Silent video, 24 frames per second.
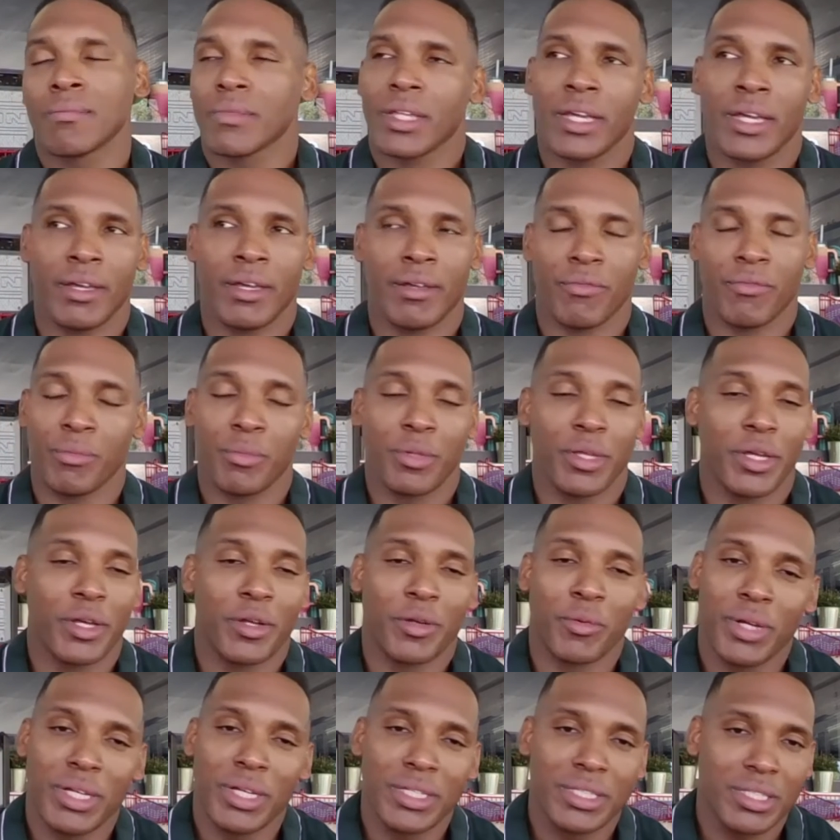And from there,
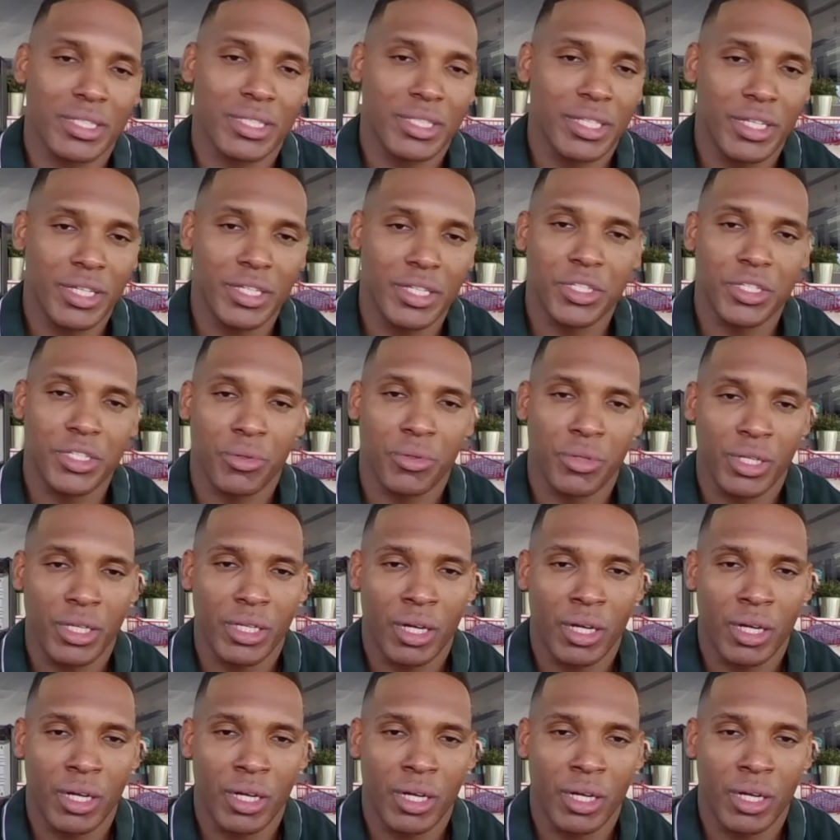the rest is history.